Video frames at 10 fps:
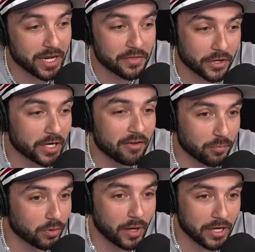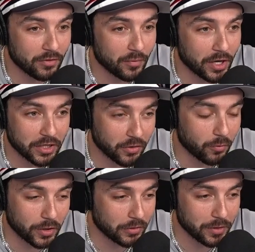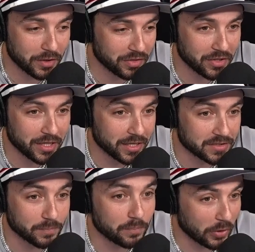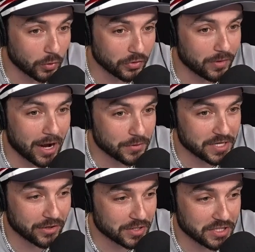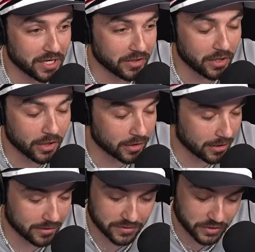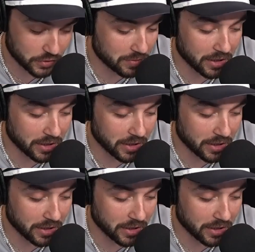they're going to have plenty of money to work with to build around Tarasenko, or excuse me.